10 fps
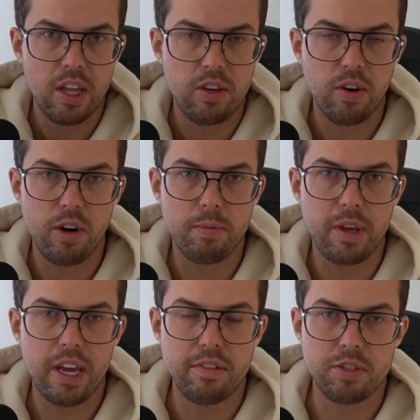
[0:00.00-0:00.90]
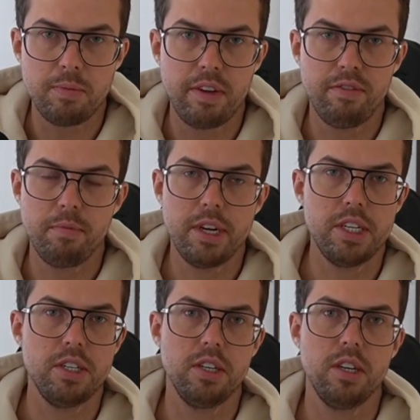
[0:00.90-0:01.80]
Europe gave some
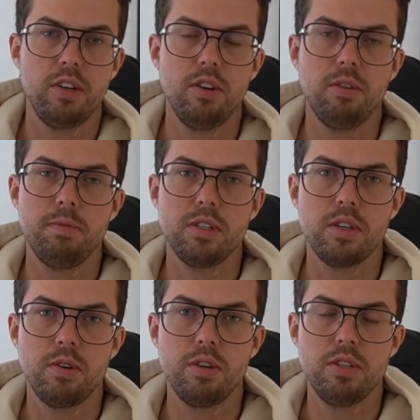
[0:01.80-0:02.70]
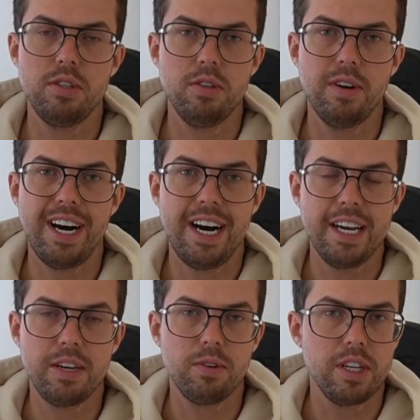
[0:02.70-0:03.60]
information. Europe is going to
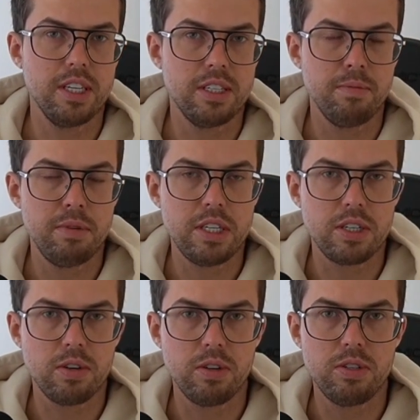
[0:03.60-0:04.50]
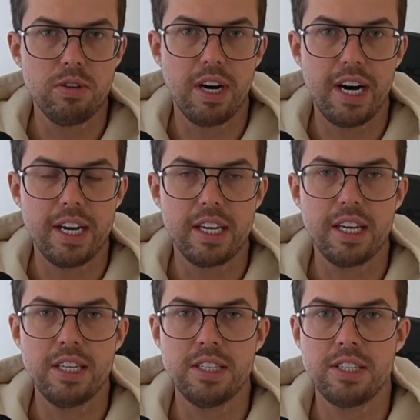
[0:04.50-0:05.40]
hike, or the ECB is going to
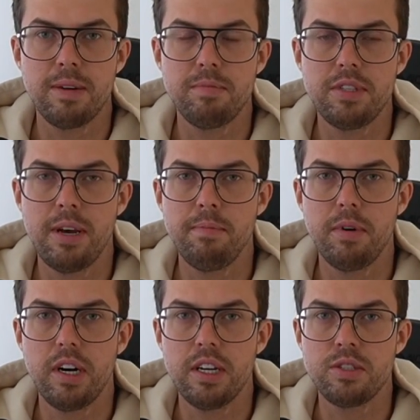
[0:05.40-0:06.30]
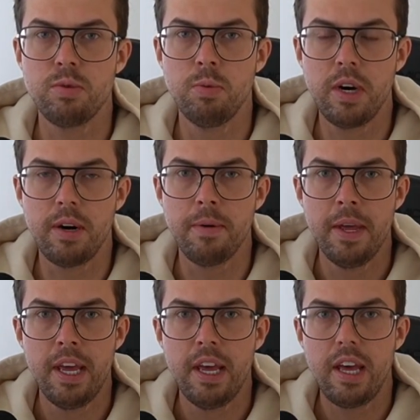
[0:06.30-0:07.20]
hike in September as
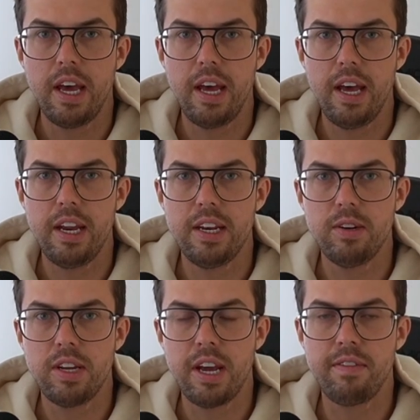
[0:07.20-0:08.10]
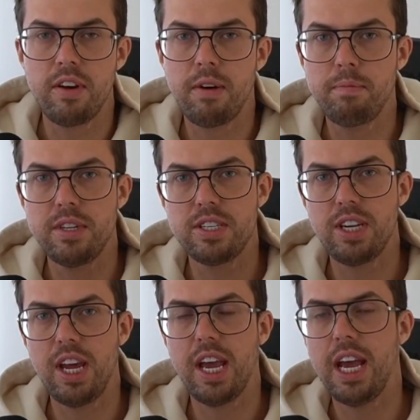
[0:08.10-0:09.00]
well. And they have not been
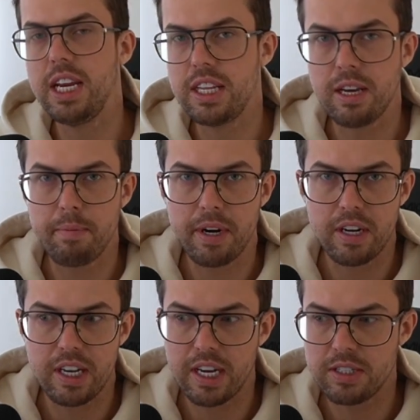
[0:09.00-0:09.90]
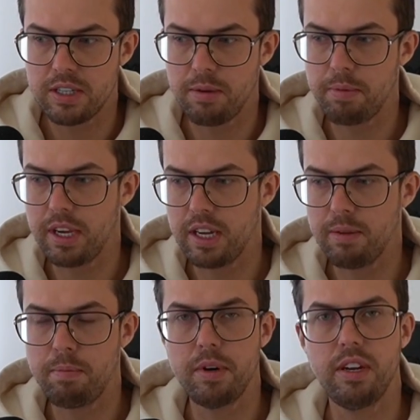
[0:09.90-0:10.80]
saying anything about that topic in
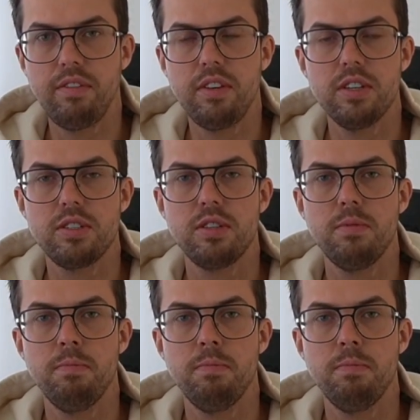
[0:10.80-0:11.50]
the previous